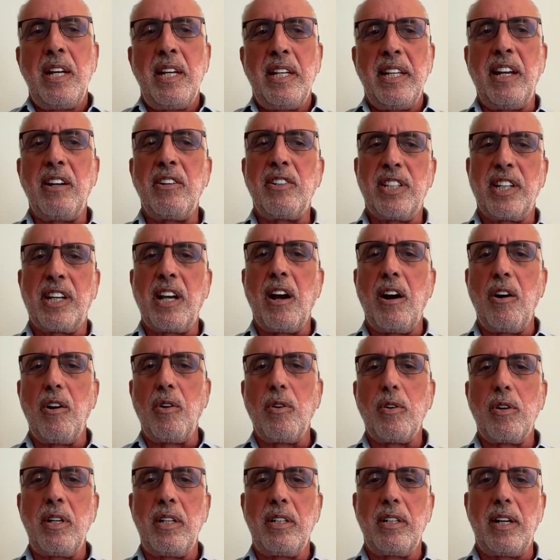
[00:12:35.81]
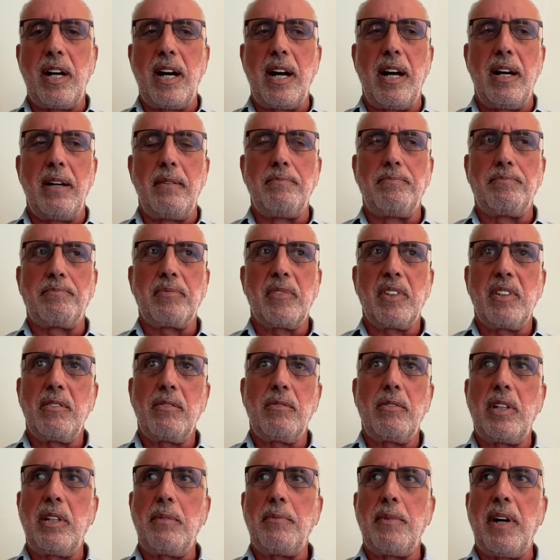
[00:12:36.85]
Years ago,
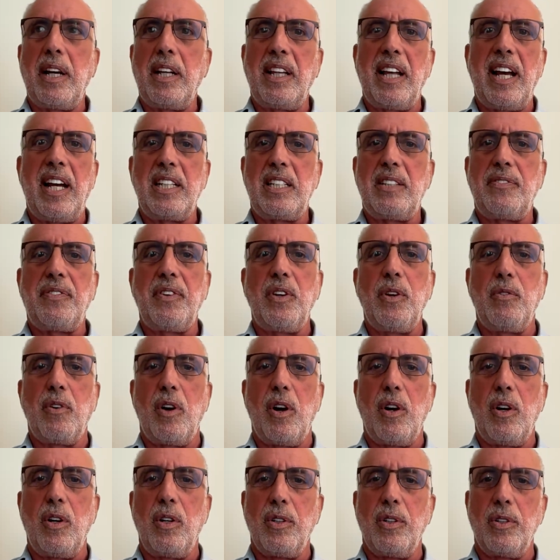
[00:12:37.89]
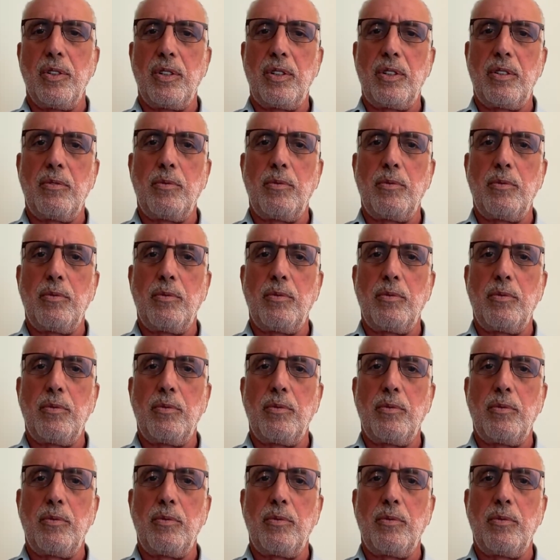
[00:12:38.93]
one of my last few roles